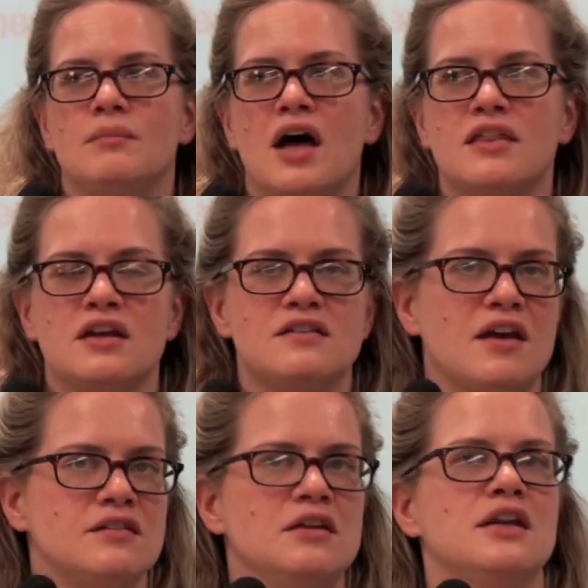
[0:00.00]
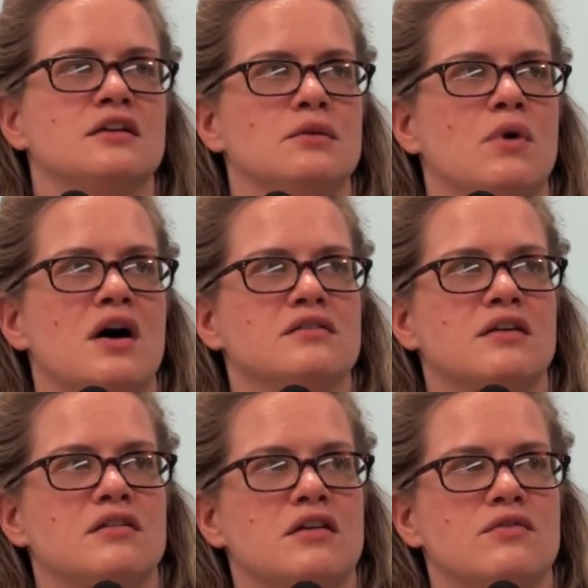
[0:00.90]
I think it takes a little while to
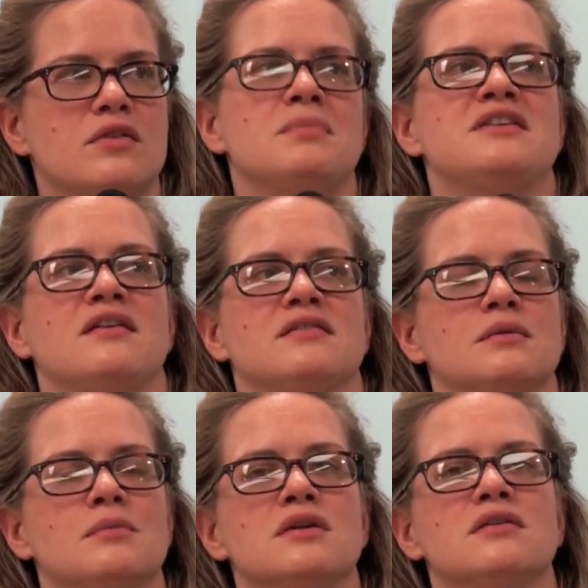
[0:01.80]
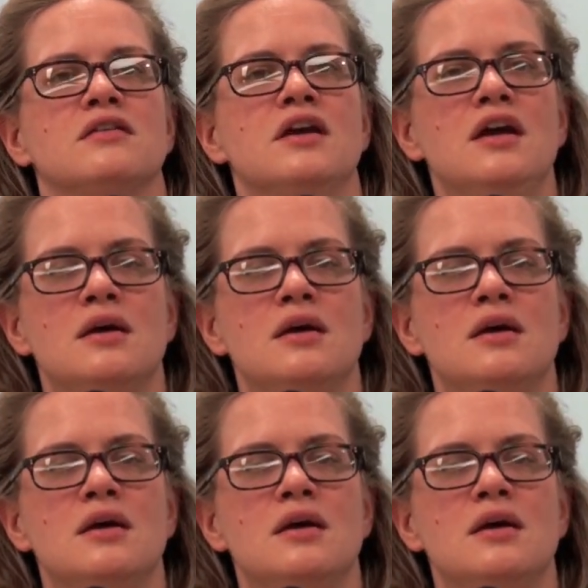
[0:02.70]
get over the bedazzlement,